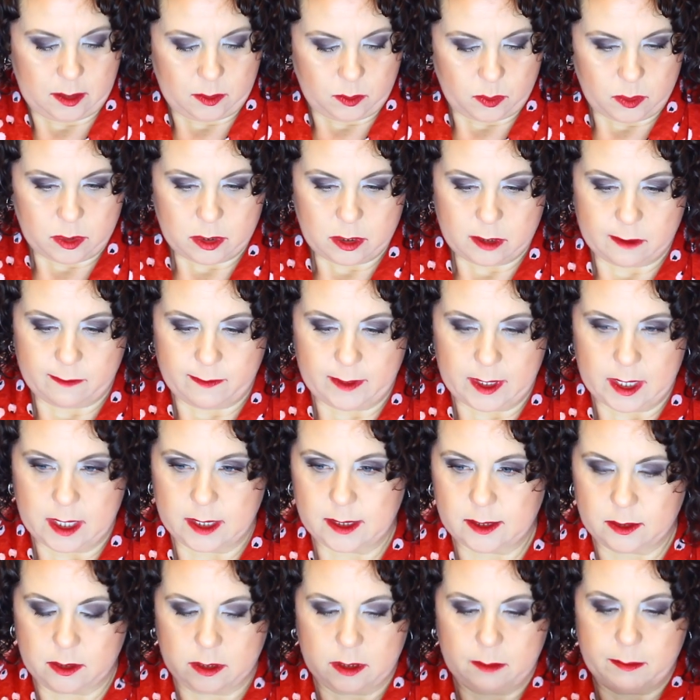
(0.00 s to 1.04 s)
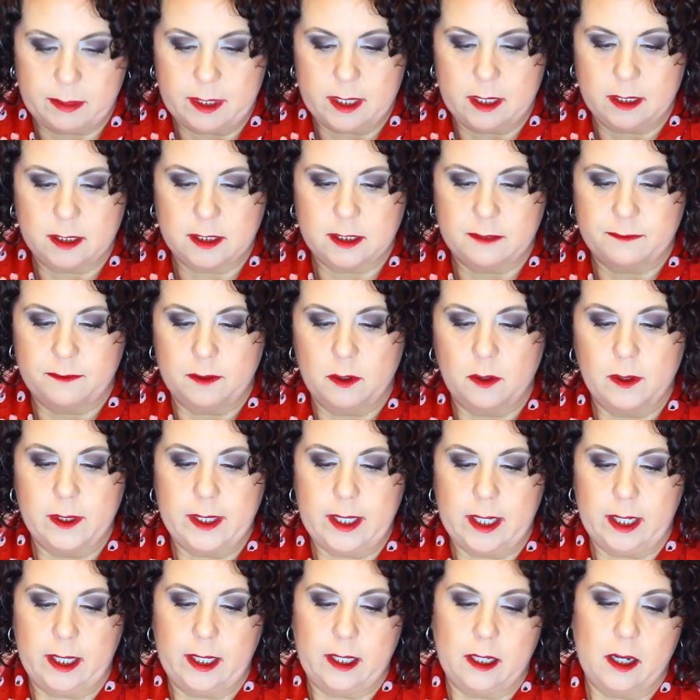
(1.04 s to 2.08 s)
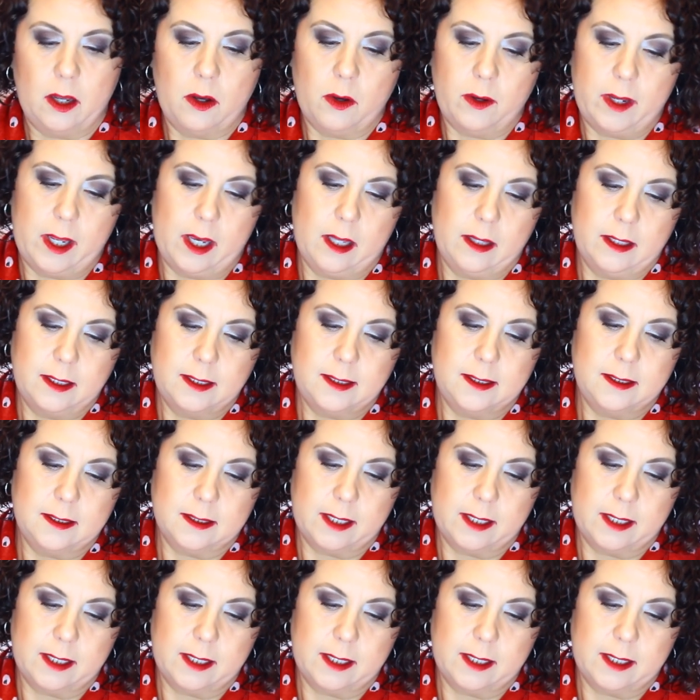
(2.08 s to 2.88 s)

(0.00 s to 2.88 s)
I wonder if that's going to be exfoliating. Oh yeah, this